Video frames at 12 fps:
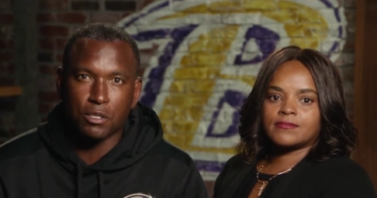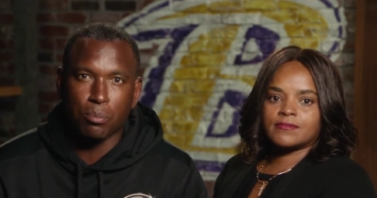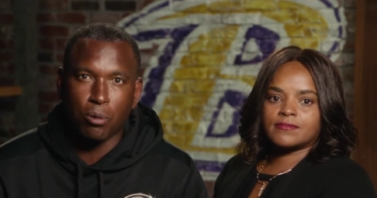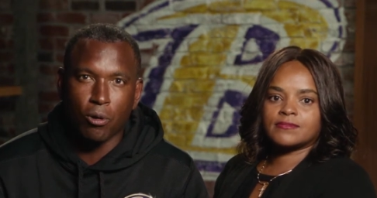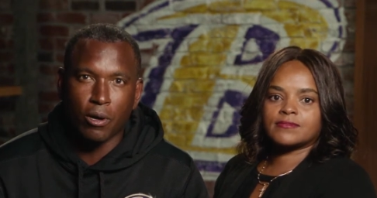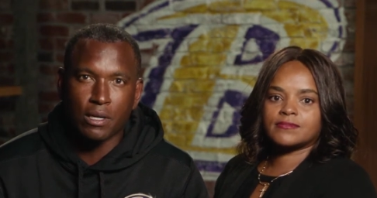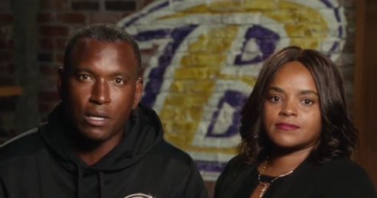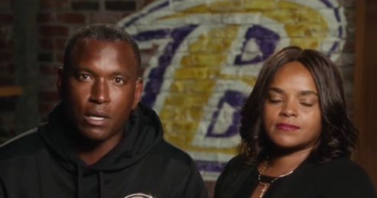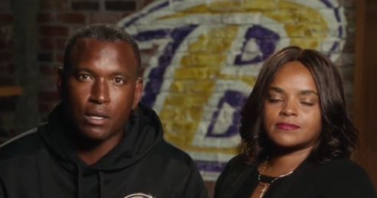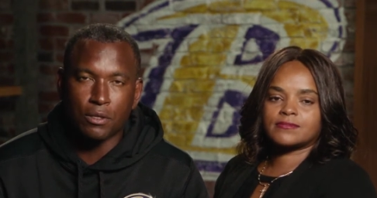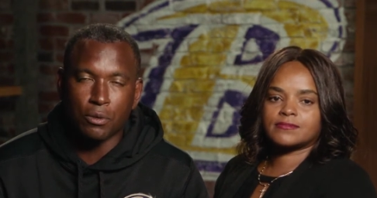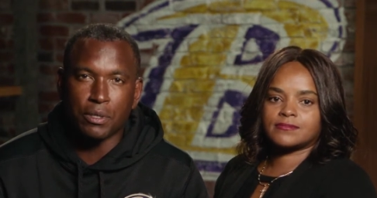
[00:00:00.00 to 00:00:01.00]
Speaker 1: support
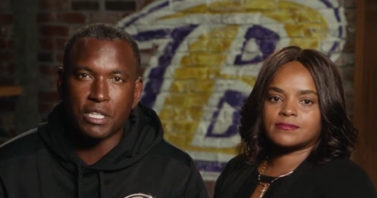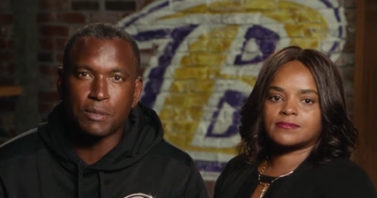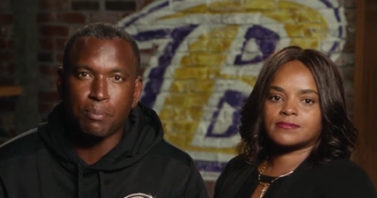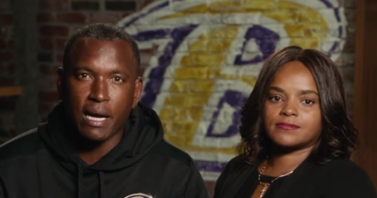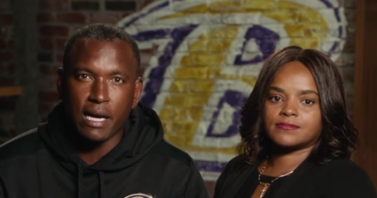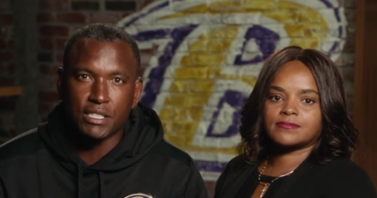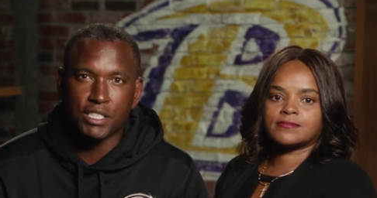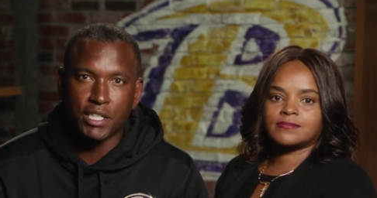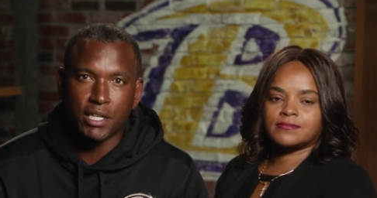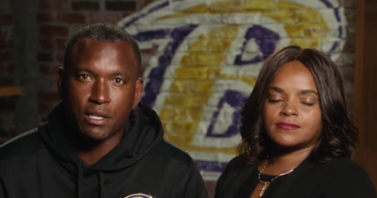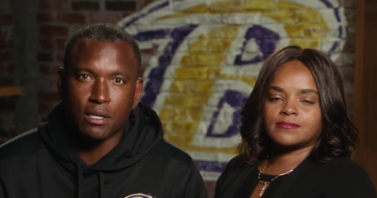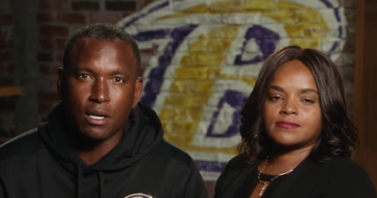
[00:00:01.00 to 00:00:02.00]
during this past
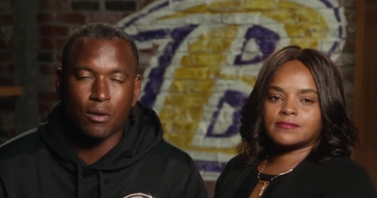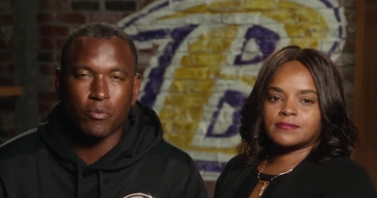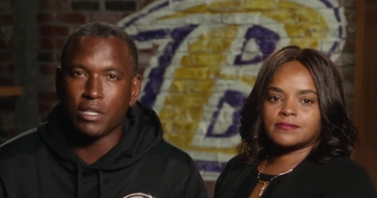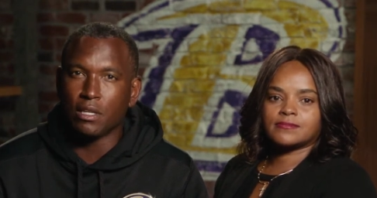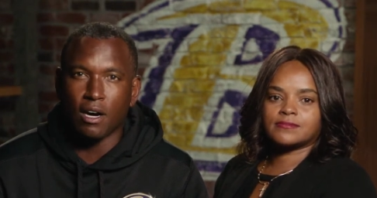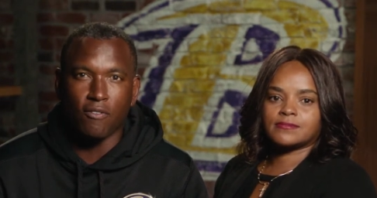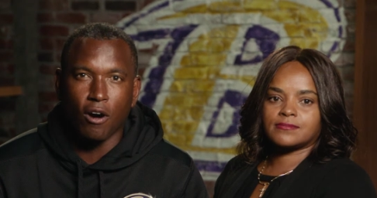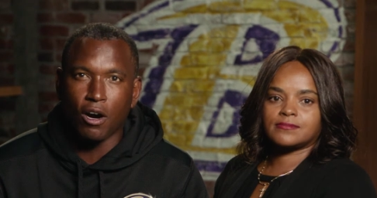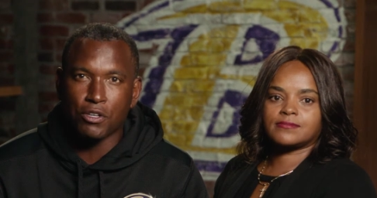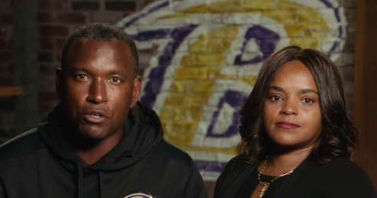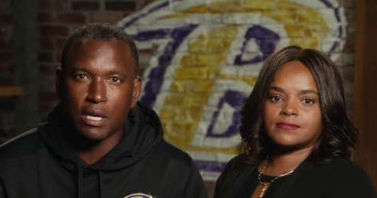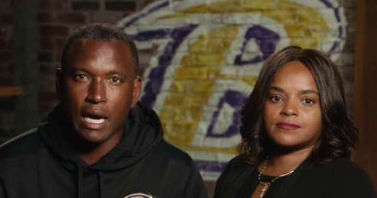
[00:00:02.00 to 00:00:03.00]
year. We love all
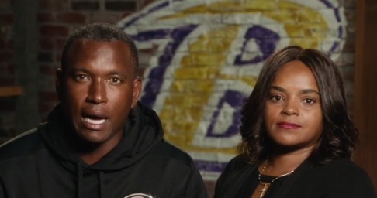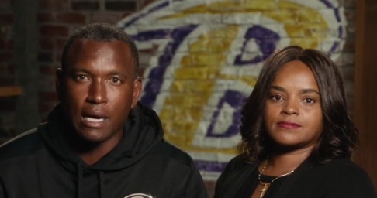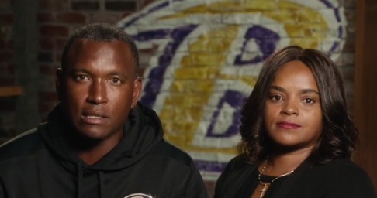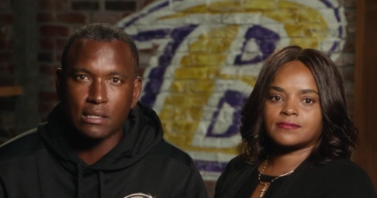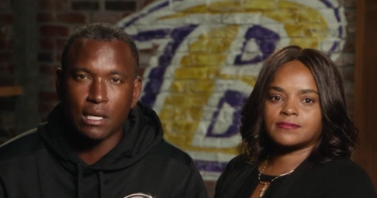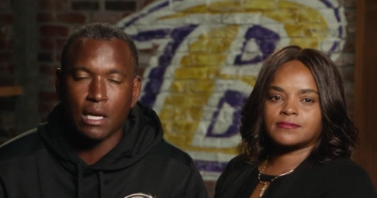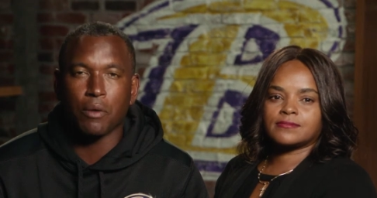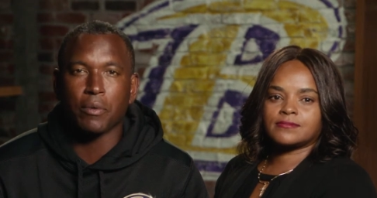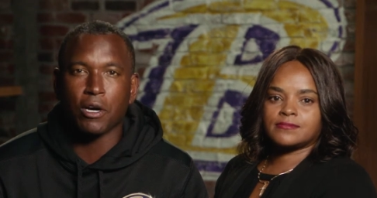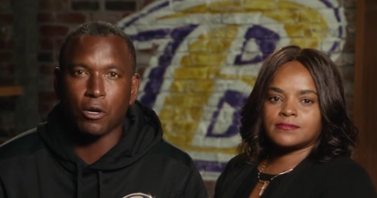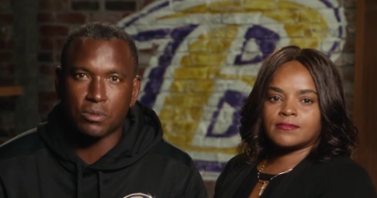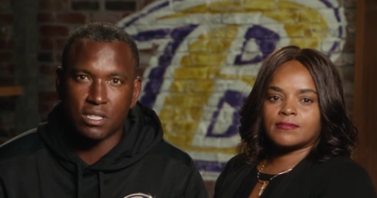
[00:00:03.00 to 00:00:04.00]
you guys, and we
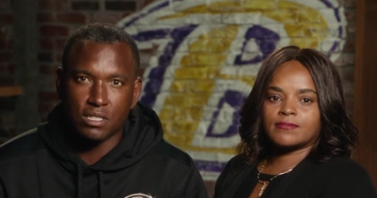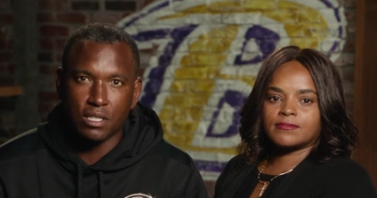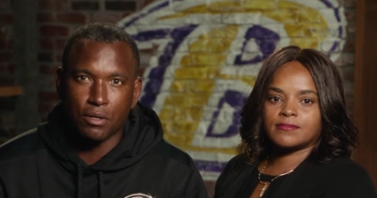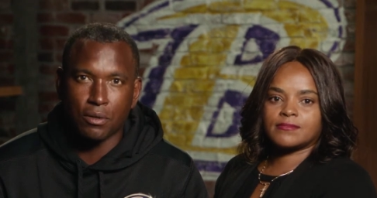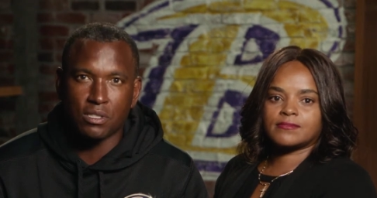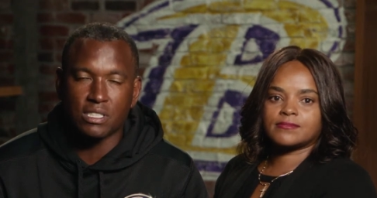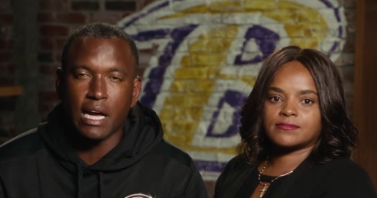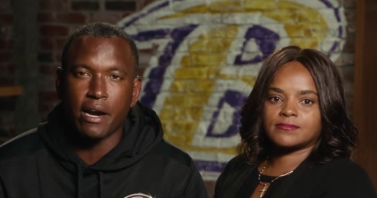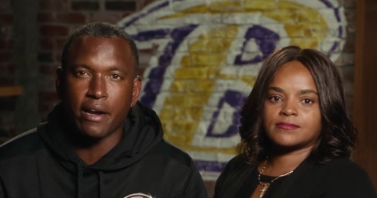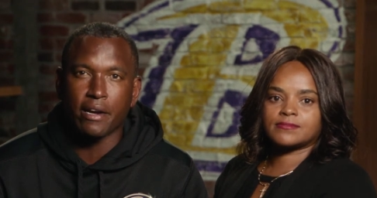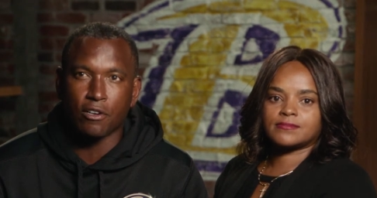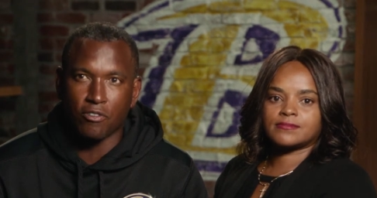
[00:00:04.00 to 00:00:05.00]
hope to see you on
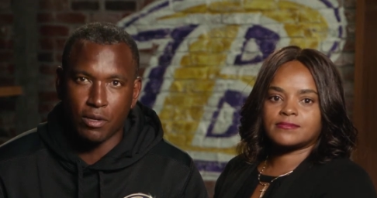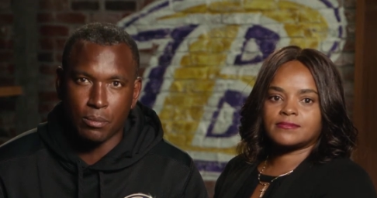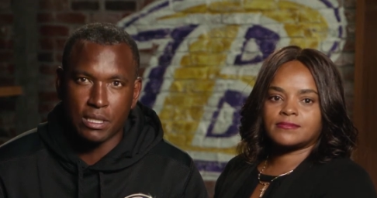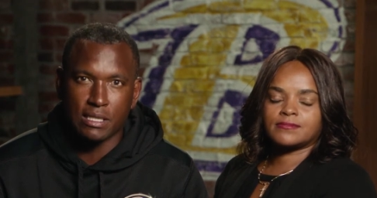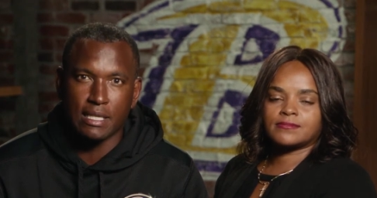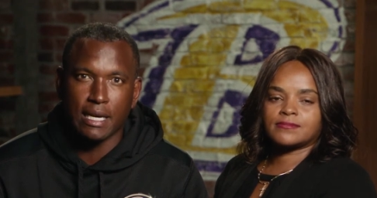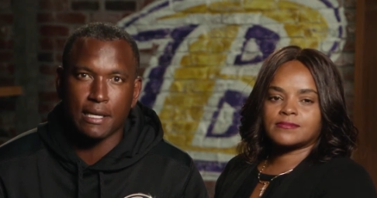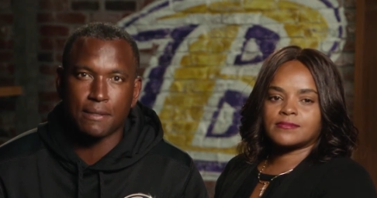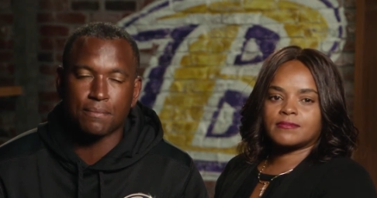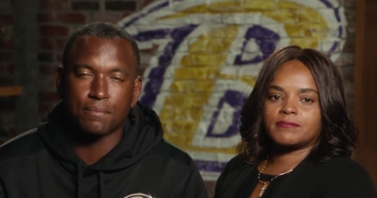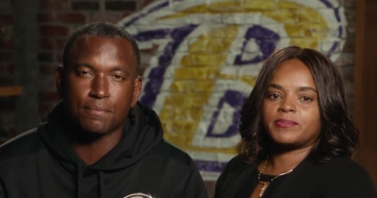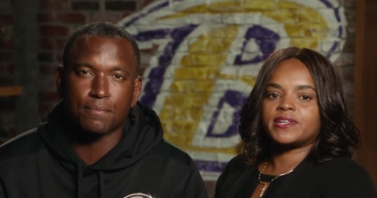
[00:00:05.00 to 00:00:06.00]
Saturday, November the 2nd.
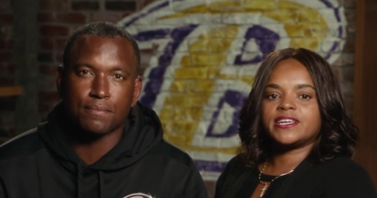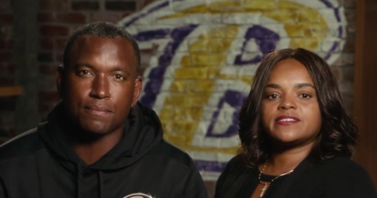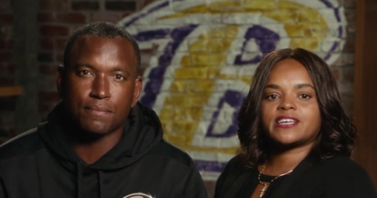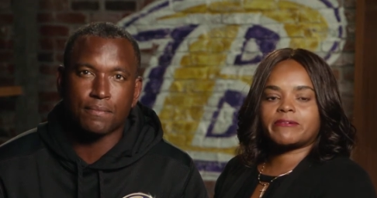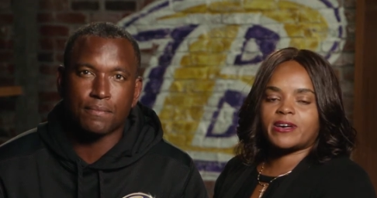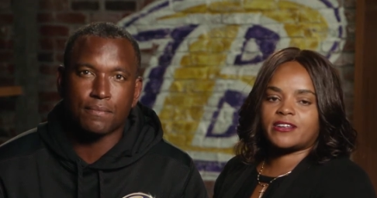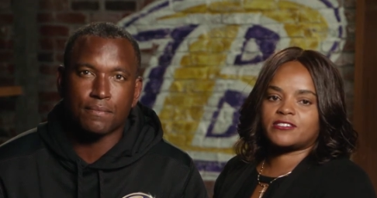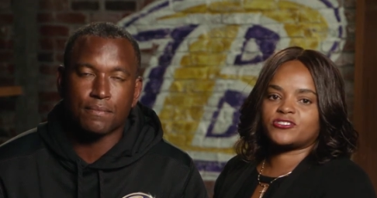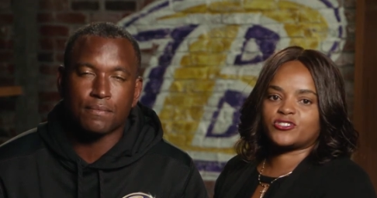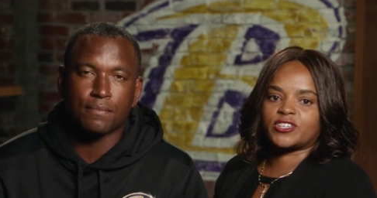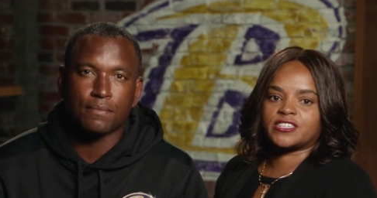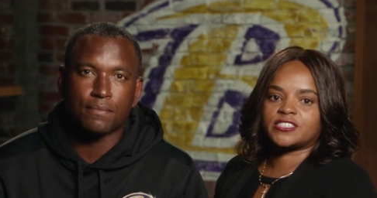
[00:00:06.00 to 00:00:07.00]
Speaker 2: Please come out and
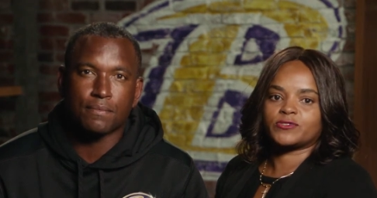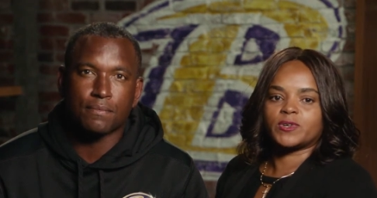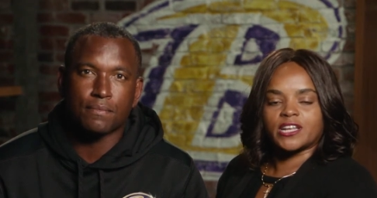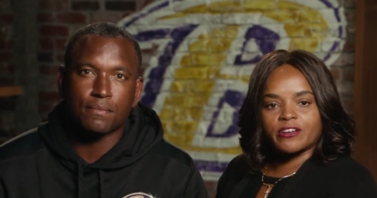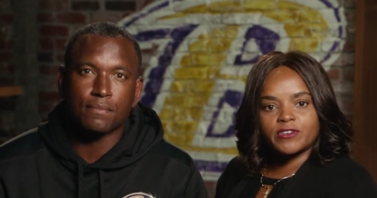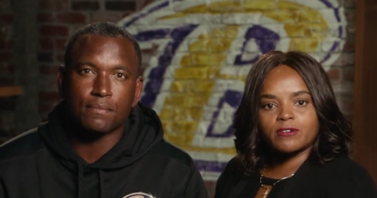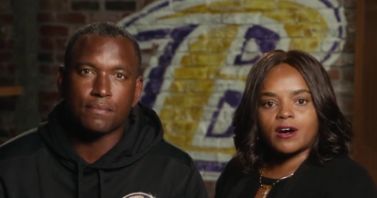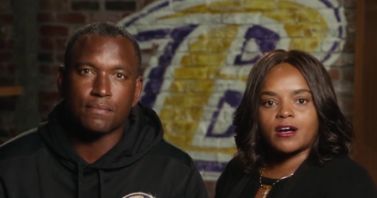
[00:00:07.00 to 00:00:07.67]
join us. We love you